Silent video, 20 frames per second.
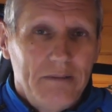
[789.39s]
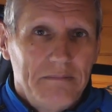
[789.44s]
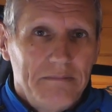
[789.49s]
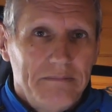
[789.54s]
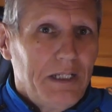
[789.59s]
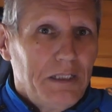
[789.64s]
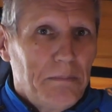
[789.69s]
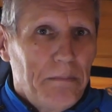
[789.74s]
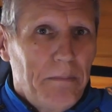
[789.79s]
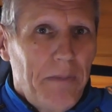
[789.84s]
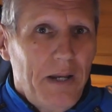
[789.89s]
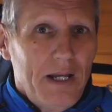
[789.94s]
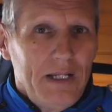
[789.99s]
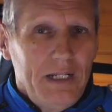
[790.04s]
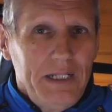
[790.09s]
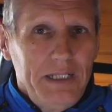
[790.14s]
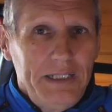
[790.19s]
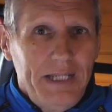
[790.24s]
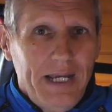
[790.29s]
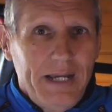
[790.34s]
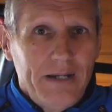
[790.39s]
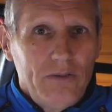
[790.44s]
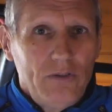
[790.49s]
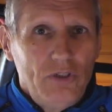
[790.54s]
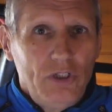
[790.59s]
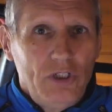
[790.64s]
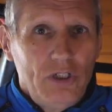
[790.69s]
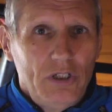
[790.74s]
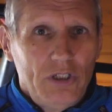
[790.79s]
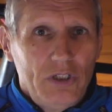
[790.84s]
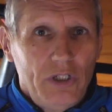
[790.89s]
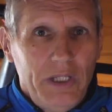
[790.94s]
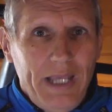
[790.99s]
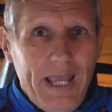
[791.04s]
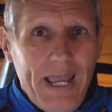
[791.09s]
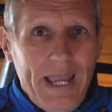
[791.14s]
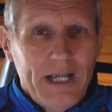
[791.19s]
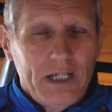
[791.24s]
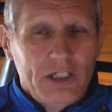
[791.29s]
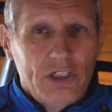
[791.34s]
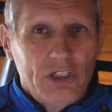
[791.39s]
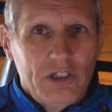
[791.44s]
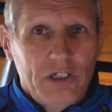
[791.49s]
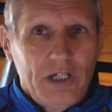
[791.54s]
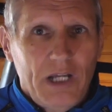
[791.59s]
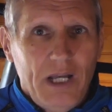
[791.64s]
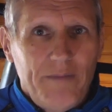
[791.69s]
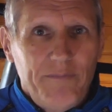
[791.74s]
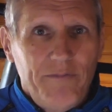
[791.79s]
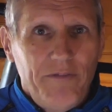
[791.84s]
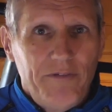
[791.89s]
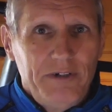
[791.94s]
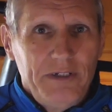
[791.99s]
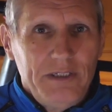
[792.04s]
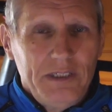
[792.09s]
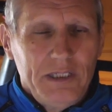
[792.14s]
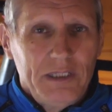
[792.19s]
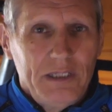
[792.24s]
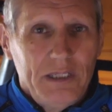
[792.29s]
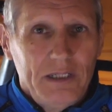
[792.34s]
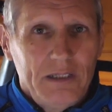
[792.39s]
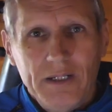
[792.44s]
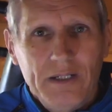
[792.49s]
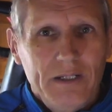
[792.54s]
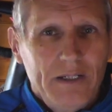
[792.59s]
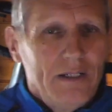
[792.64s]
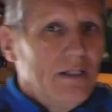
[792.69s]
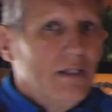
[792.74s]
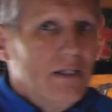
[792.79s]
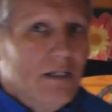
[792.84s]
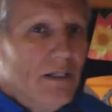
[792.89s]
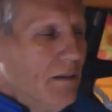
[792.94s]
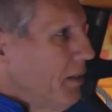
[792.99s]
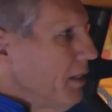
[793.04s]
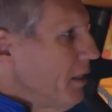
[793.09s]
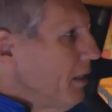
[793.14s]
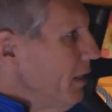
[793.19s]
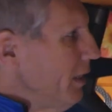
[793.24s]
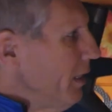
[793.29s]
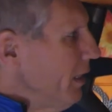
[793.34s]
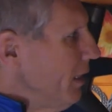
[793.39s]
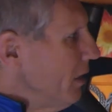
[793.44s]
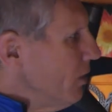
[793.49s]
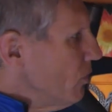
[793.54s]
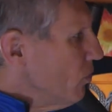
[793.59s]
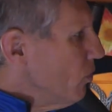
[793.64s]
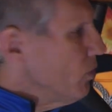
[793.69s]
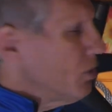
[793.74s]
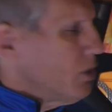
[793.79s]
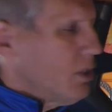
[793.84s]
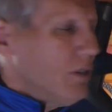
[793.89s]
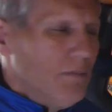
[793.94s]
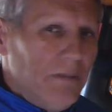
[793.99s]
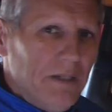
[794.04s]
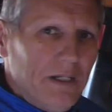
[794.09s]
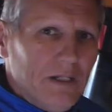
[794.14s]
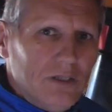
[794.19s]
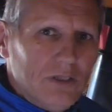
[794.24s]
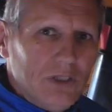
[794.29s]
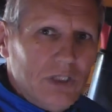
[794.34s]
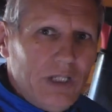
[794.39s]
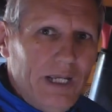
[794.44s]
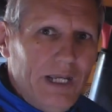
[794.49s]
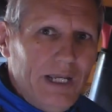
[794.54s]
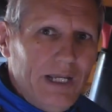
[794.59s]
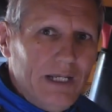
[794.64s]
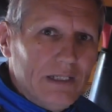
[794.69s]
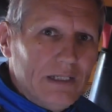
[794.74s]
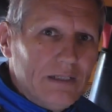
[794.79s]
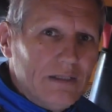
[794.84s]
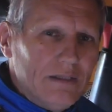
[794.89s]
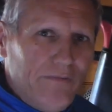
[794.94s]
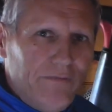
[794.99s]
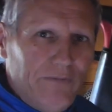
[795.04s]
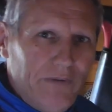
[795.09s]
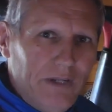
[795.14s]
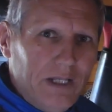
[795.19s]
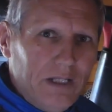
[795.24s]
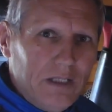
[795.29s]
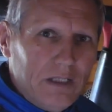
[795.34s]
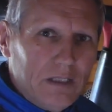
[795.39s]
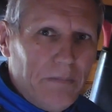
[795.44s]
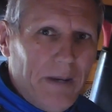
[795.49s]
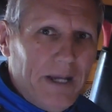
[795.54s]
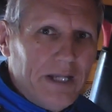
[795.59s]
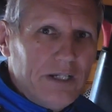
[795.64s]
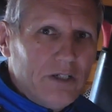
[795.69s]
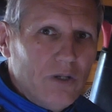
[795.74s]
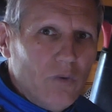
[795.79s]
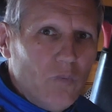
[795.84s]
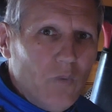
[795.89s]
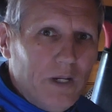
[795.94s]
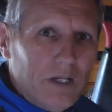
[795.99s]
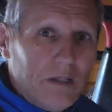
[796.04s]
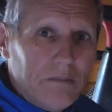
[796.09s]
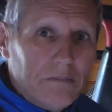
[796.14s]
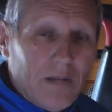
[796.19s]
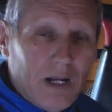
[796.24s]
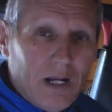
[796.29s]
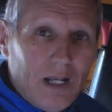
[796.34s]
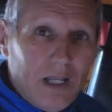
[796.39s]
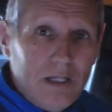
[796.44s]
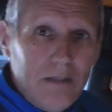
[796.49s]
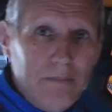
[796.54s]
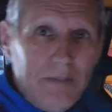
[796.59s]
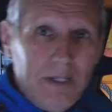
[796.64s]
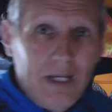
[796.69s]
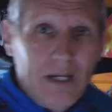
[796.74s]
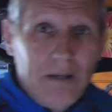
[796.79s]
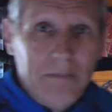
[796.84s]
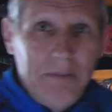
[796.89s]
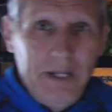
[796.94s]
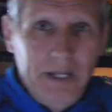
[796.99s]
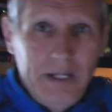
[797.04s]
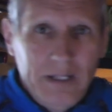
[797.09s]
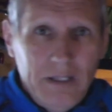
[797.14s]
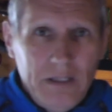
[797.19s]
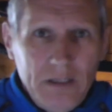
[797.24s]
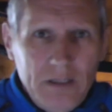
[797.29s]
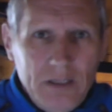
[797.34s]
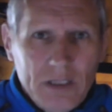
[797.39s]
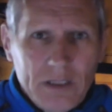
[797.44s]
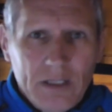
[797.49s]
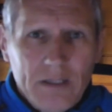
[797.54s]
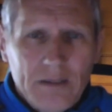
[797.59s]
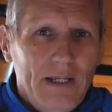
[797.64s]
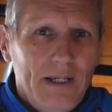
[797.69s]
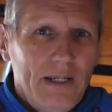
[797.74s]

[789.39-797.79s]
That's partly down to the extra comfort, but I think it's also because it feels better when I'm climbing up hills,